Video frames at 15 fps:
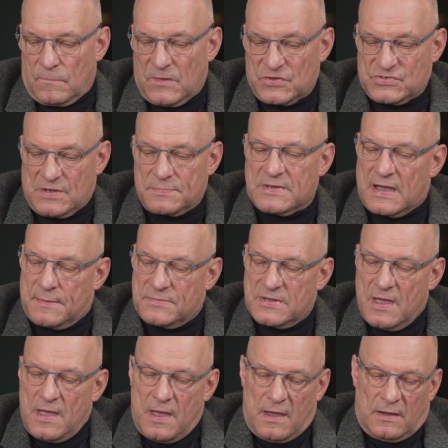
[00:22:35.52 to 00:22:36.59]
And sometimes
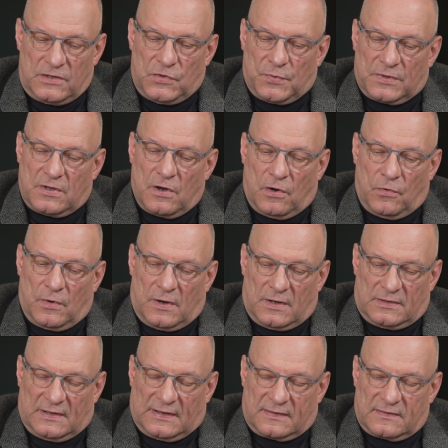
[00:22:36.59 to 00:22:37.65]
you would go
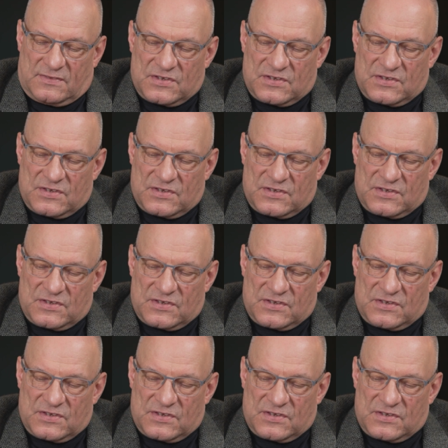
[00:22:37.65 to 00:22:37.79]
on, like,